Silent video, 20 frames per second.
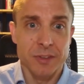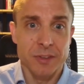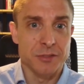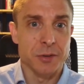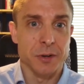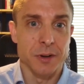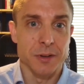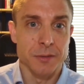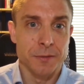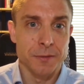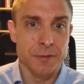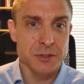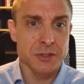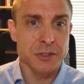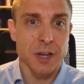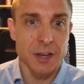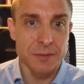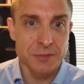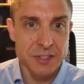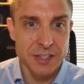sort of
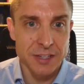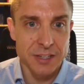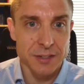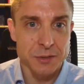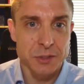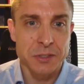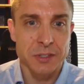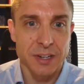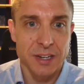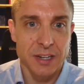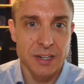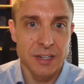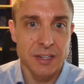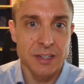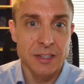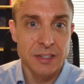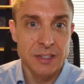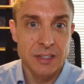soft skills training?